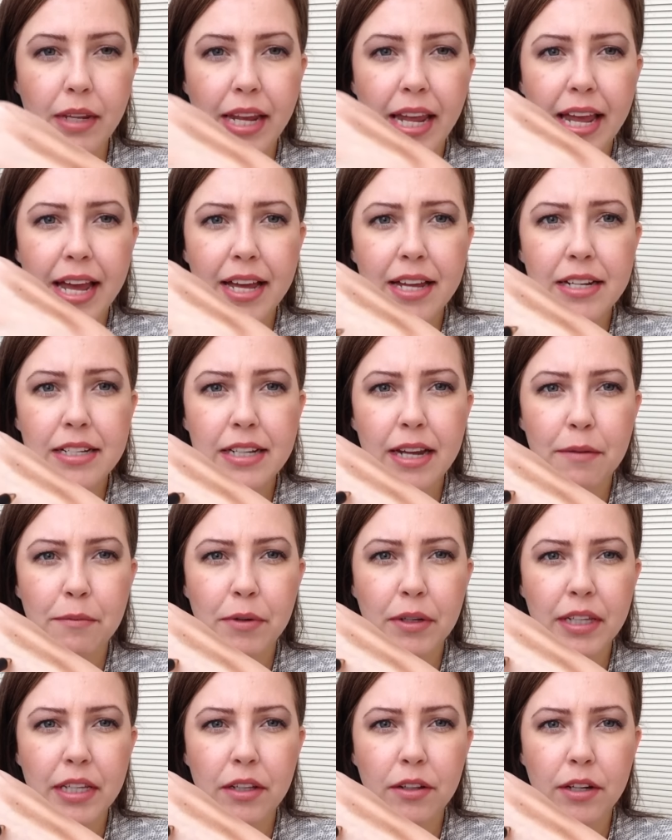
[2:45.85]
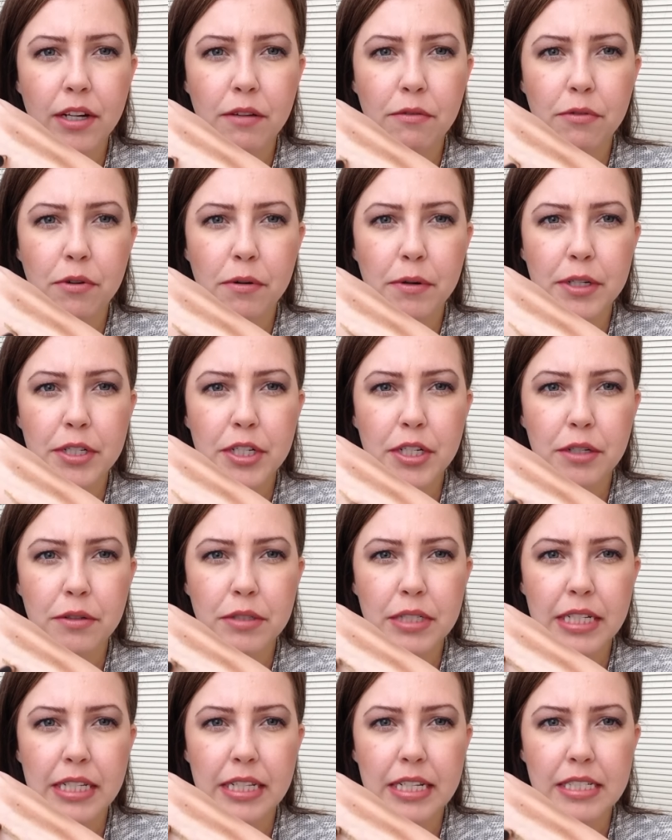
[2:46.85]
and I'm really looking forward to
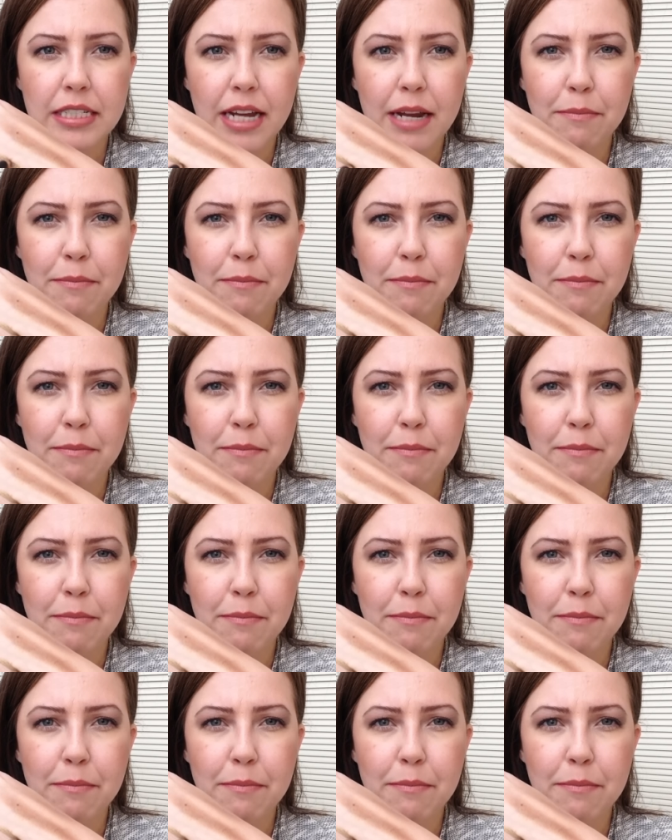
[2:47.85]
using this.